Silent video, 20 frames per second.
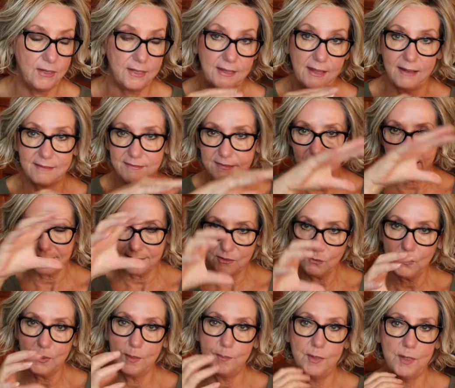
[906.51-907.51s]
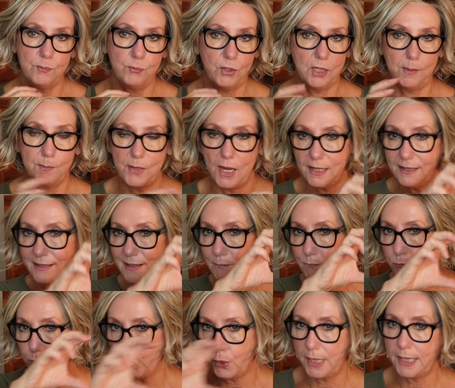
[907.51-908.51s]
And that's, I think, what I'm going to bring. I'm not going
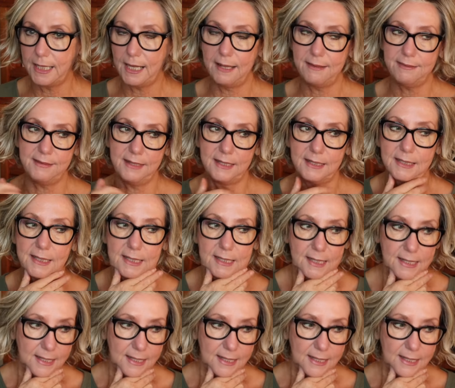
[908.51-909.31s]
to bring, I think,